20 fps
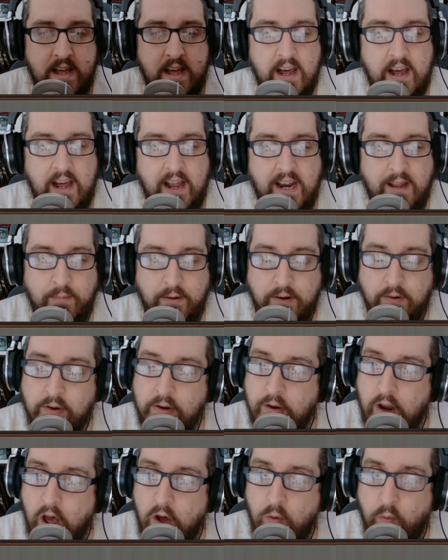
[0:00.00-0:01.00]
Let me
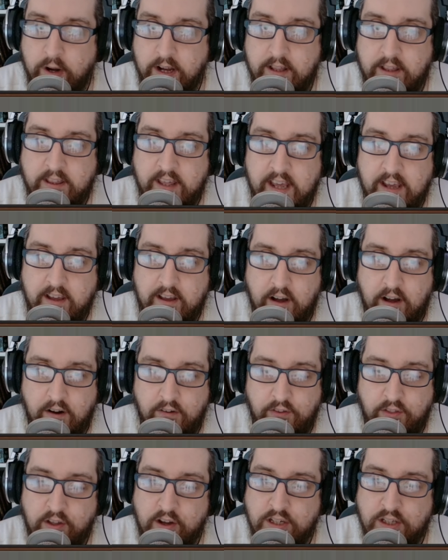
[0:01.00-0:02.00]
know what you think
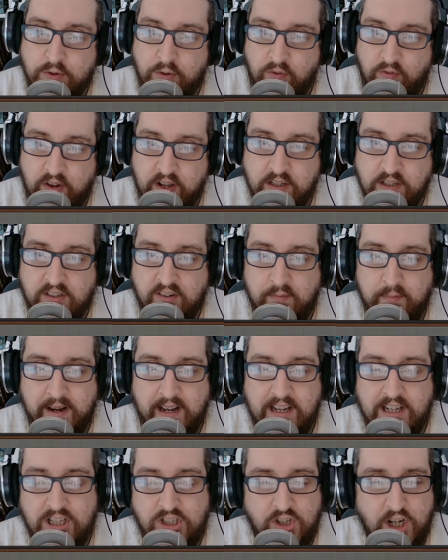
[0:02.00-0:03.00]
of those reveals for the
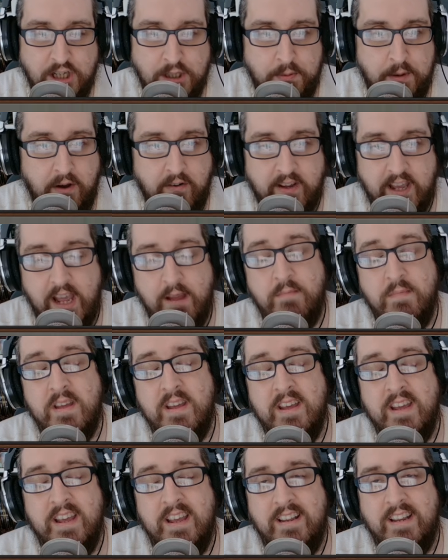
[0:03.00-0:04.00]
Middle-earth strategy battle game
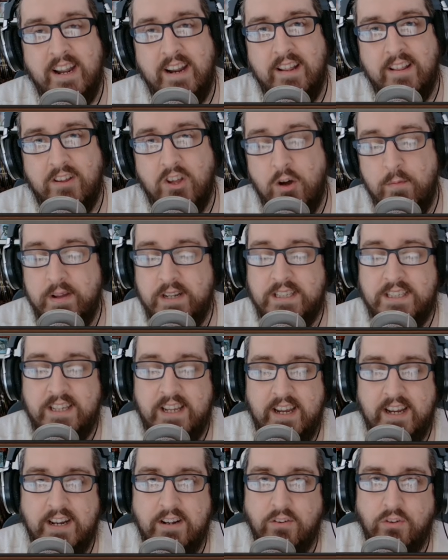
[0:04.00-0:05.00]
down in the comments,
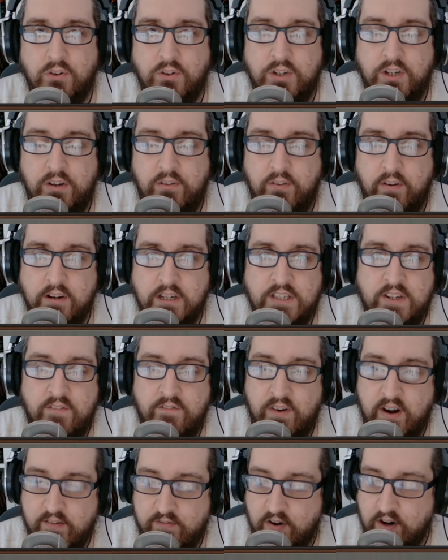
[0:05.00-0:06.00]
and I'll talk to you folks
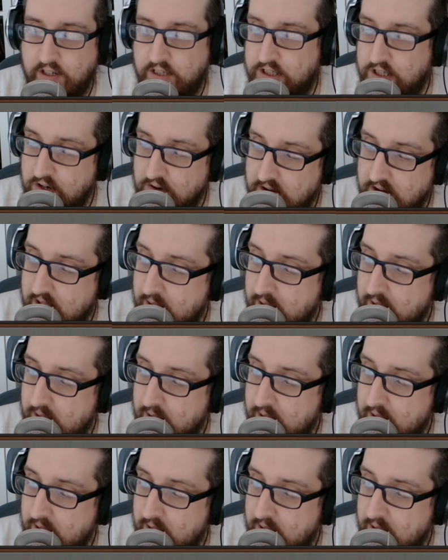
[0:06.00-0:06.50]
very, very soon.